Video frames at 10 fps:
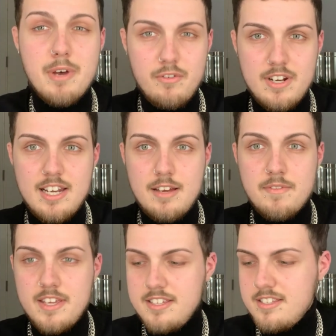I really
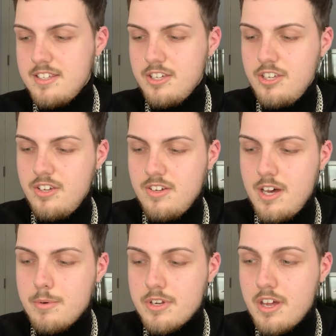love this. Cute.
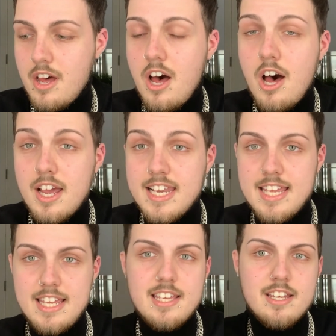I would
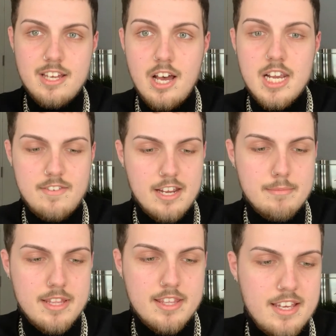highly
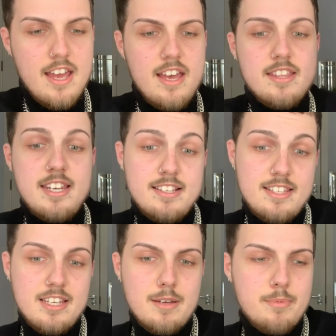recommend that. And the next
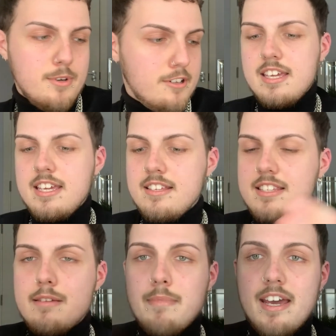thing I bought is
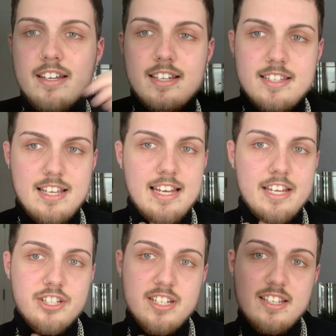the magnetic
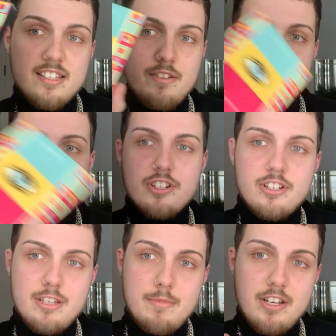lashes. I'm not going to show you
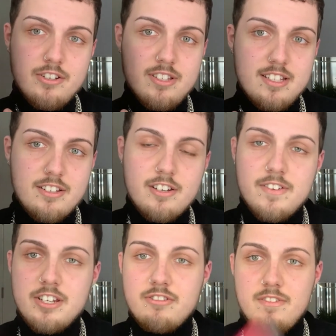too much because these are going to
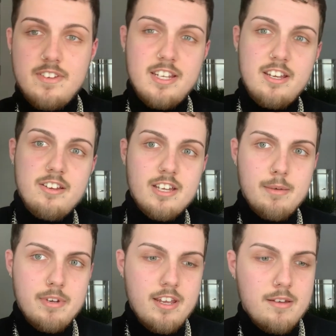feature in a video
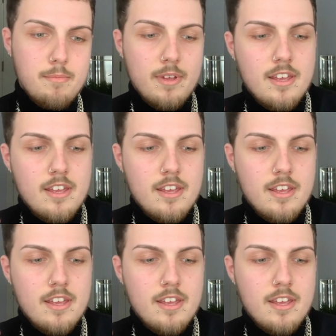coming up.